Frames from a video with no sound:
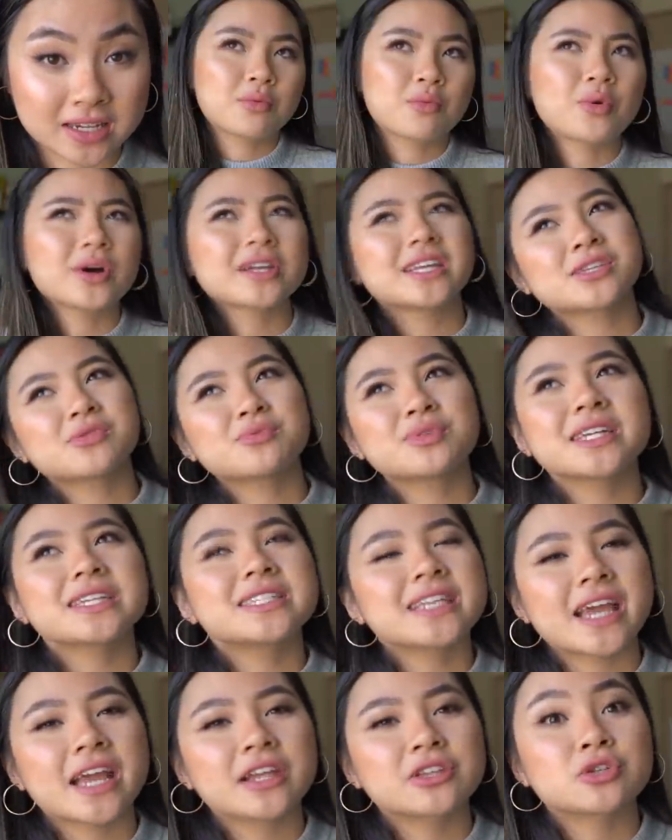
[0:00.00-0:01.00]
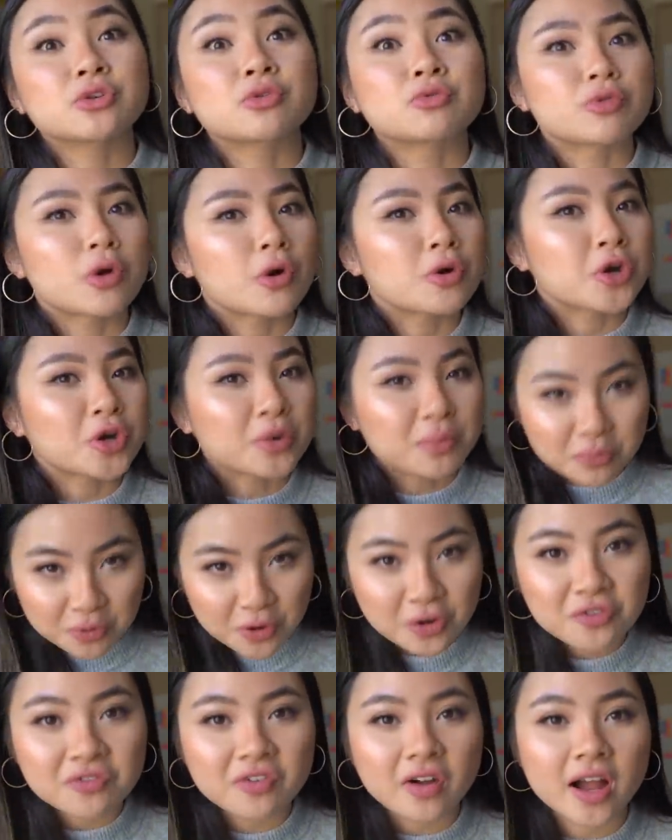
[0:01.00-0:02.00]
What does it really take to grow your
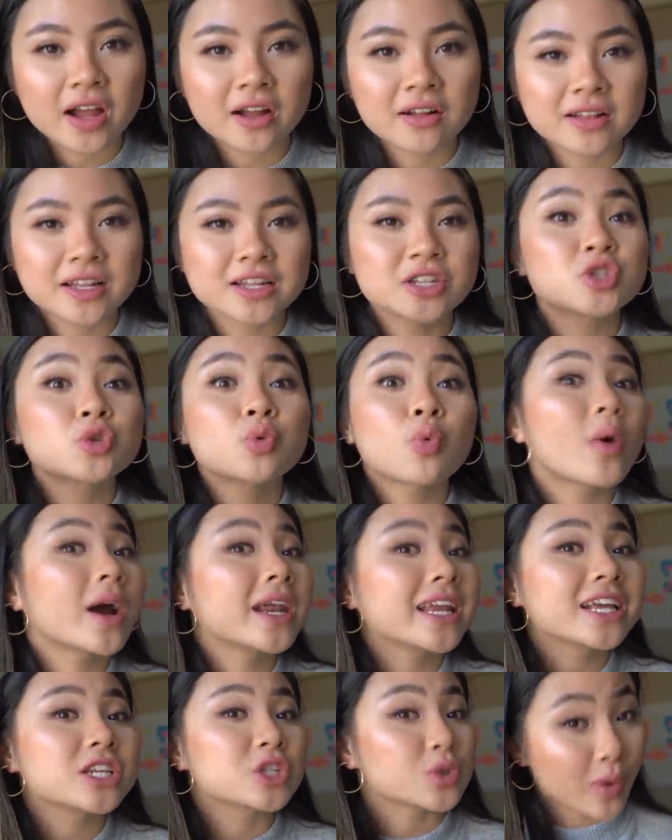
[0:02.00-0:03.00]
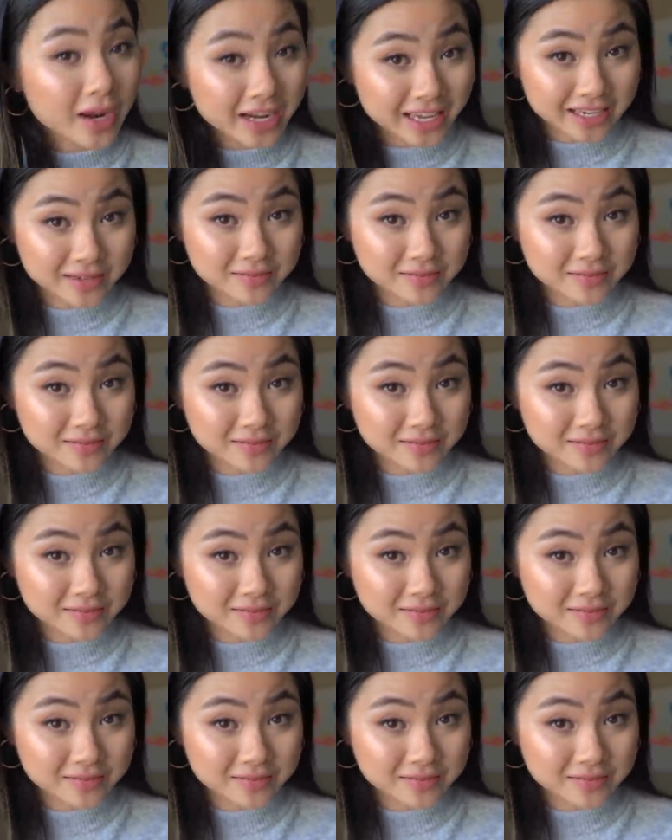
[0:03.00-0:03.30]
profile in 2020?